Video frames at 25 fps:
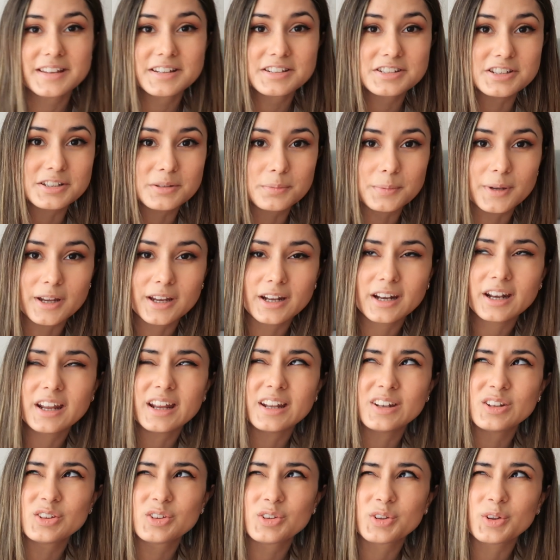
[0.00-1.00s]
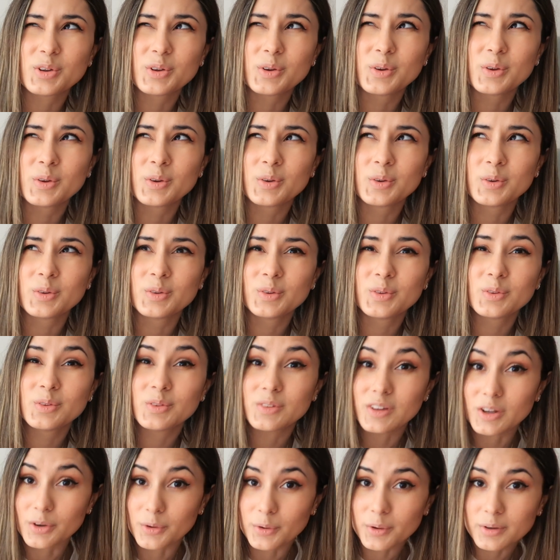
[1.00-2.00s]
She's been into
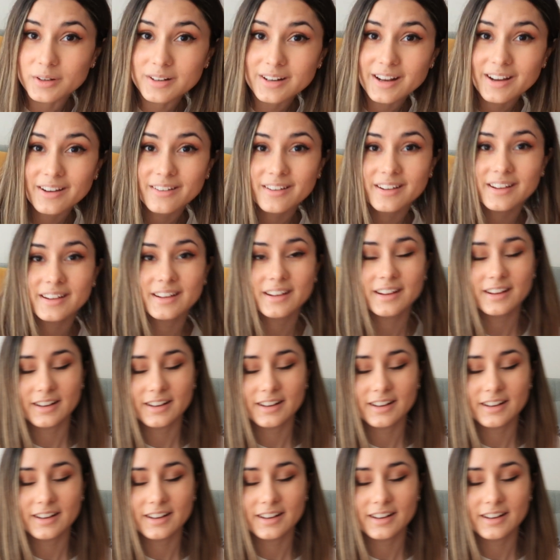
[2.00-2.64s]
The Ordinary,